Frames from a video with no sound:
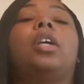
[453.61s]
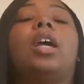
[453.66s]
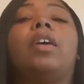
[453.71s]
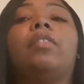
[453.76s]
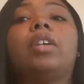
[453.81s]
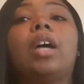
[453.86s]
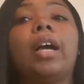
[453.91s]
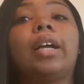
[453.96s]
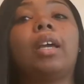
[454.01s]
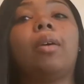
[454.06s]

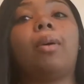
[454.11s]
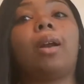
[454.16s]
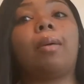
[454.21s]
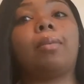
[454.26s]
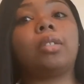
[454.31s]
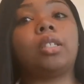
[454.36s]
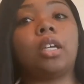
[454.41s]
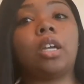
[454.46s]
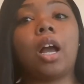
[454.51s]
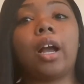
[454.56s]
if y'all get what
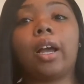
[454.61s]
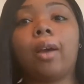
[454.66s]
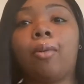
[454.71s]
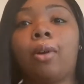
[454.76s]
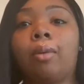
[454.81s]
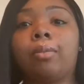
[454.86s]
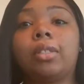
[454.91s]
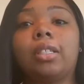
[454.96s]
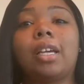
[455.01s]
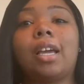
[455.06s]
I'm saying, I get
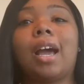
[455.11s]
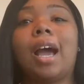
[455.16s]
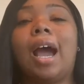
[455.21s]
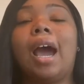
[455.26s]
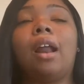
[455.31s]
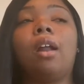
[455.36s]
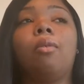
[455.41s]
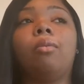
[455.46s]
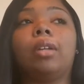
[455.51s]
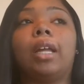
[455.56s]
what I'm saying.
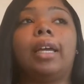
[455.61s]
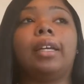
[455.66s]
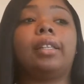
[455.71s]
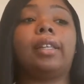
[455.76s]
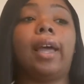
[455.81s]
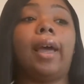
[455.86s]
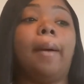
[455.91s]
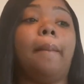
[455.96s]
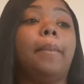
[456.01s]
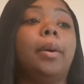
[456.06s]
I don't like
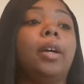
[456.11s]
that,